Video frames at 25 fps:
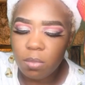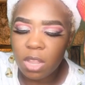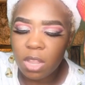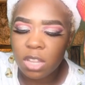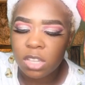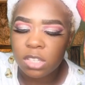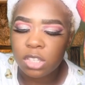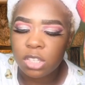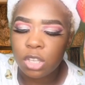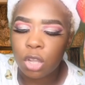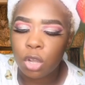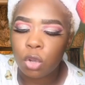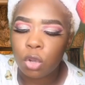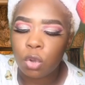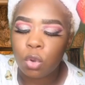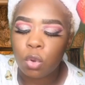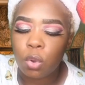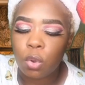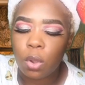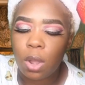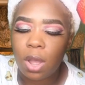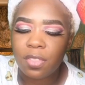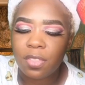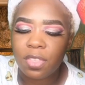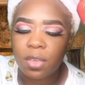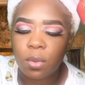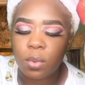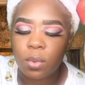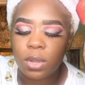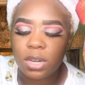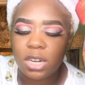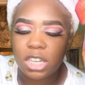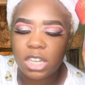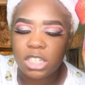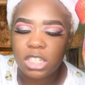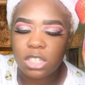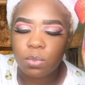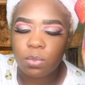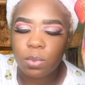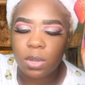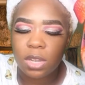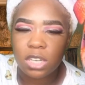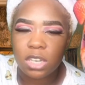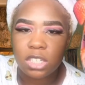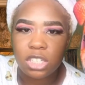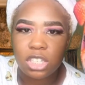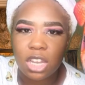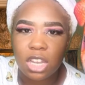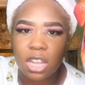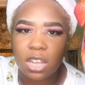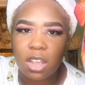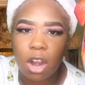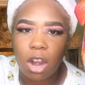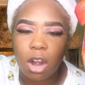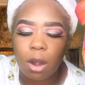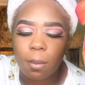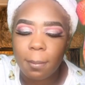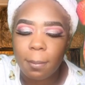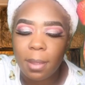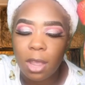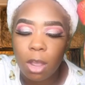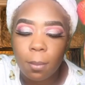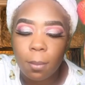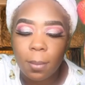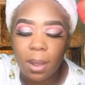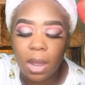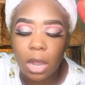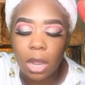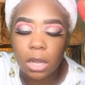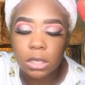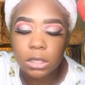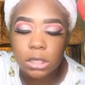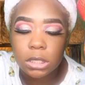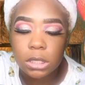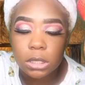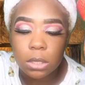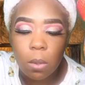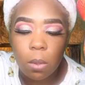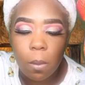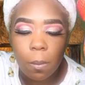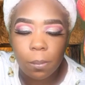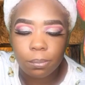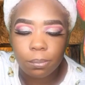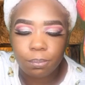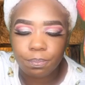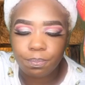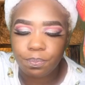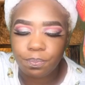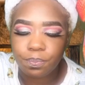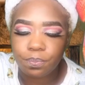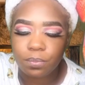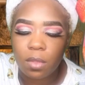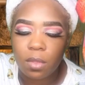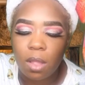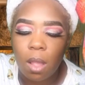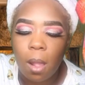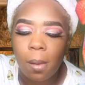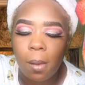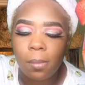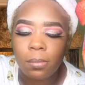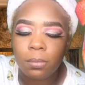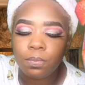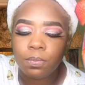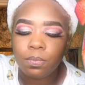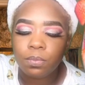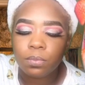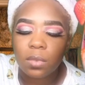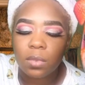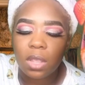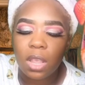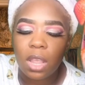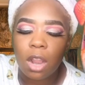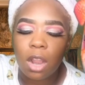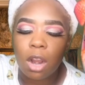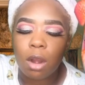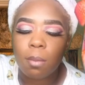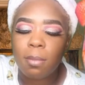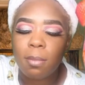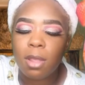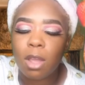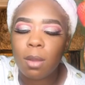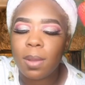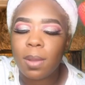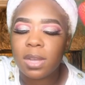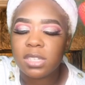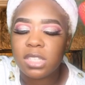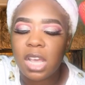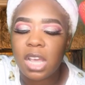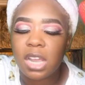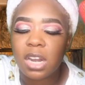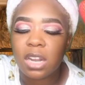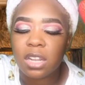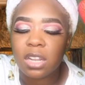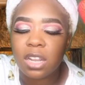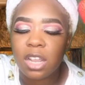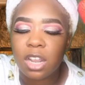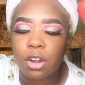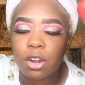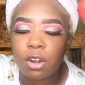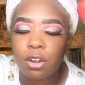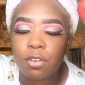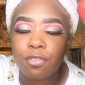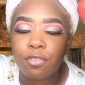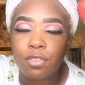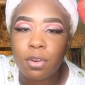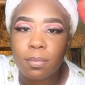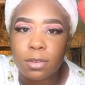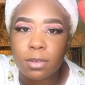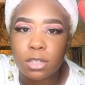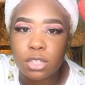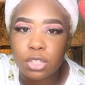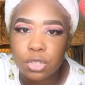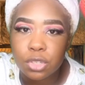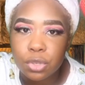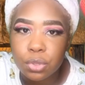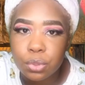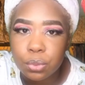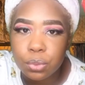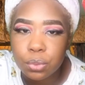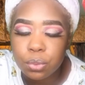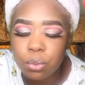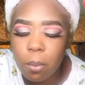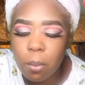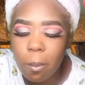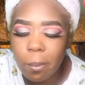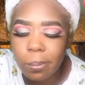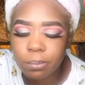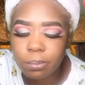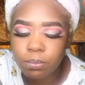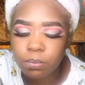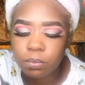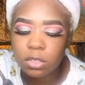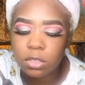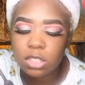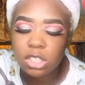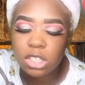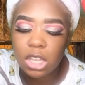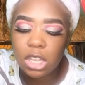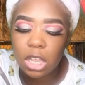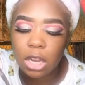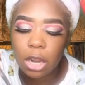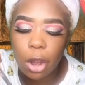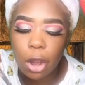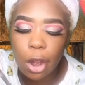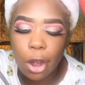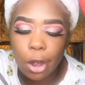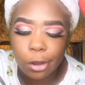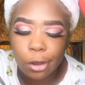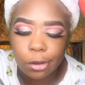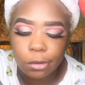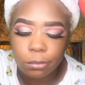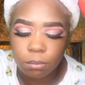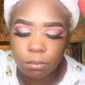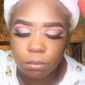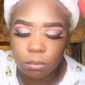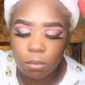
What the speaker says: So I think one day she went and checked her mailbox. And her mailbox had a letter from the school telling her